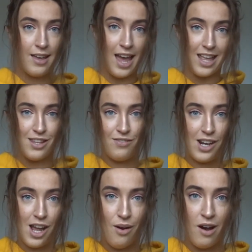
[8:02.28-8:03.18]
end the
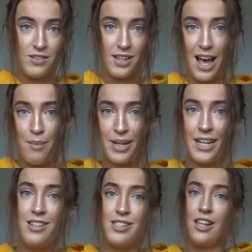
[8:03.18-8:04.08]
video after that
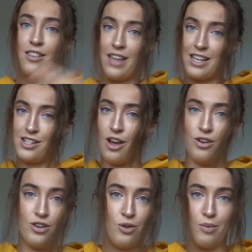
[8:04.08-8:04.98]
because there's no
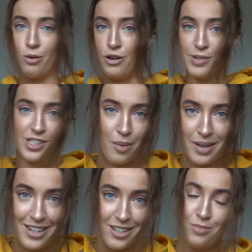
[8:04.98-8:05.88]
new improvements
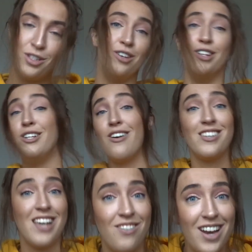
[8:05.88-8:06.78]
coming anytime soon. And you
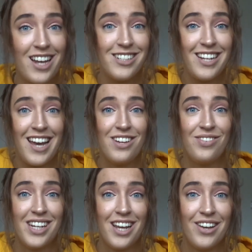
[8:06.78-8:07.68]
guys haven't actually had a
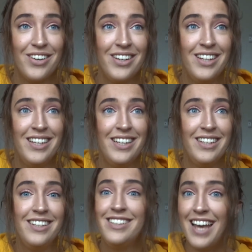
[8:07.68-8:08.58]
video
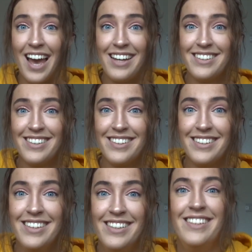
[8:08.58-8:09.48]
yet.
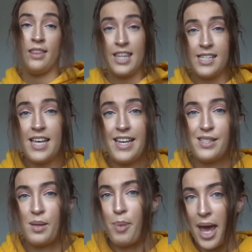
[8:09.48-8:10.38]
This
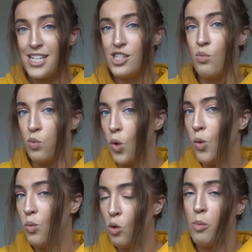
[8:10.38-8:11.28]
is paste the
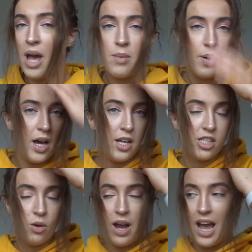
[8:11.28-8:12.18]
wall wallpaper.
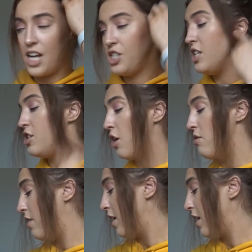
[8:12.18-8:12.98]
So I actually don't